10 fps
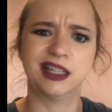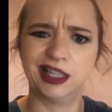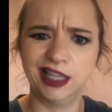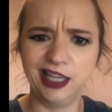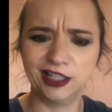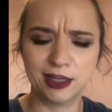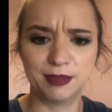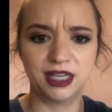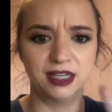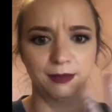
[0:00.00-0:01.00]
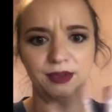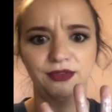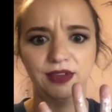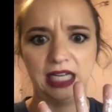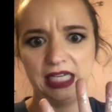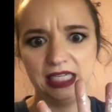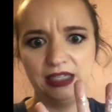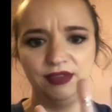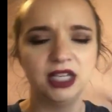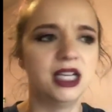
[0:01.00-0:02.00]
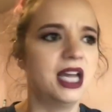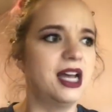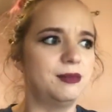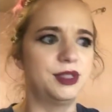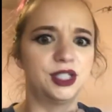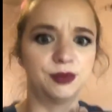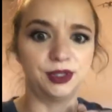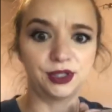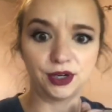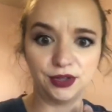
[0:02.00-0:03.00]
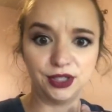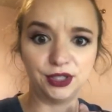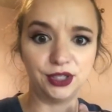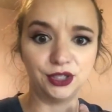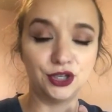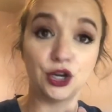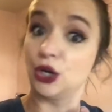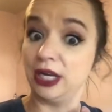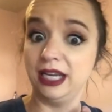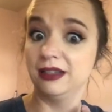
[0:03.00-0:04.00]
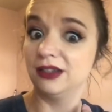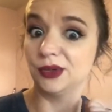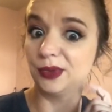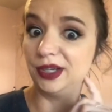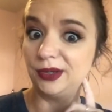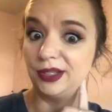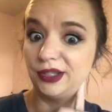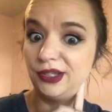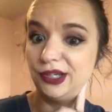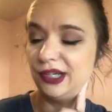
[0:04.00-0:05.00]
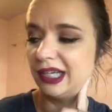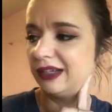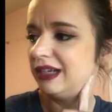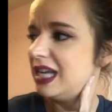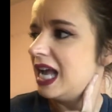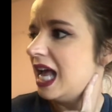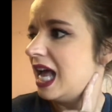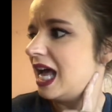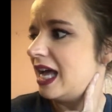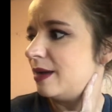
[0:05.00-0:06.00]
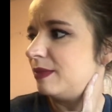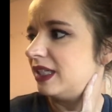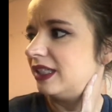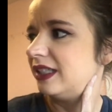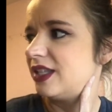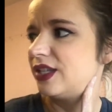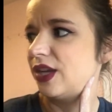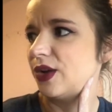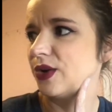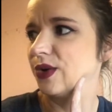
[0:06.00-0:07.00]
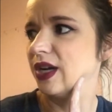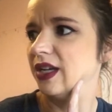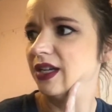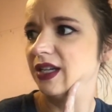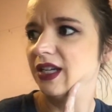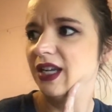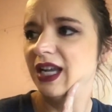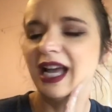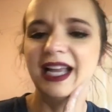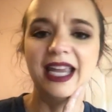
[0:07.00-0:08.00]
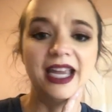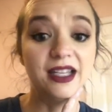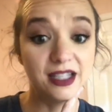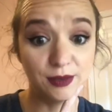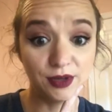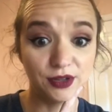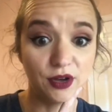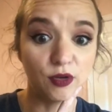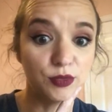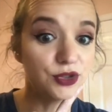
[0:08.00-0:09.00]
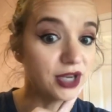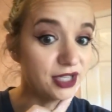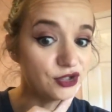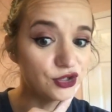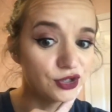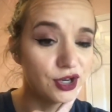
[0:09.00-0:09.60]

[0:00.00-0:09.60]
I think it's update number 5, since we started this journey to redoing the studio. So I can't say we're on the home stretch,